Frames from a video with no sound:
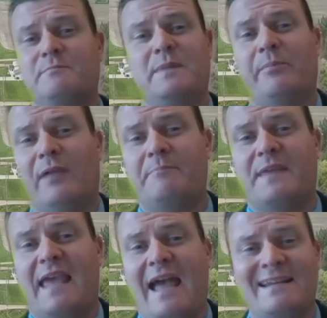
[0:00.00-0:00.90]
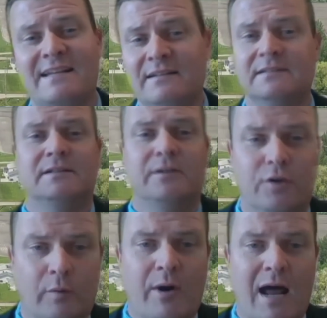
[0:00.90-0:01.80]
people up the canyon,
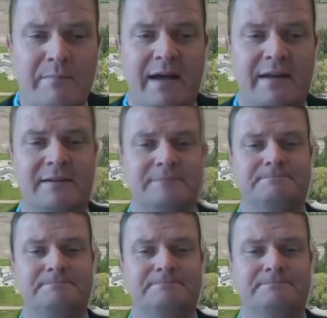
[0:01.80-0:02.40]
no broadband.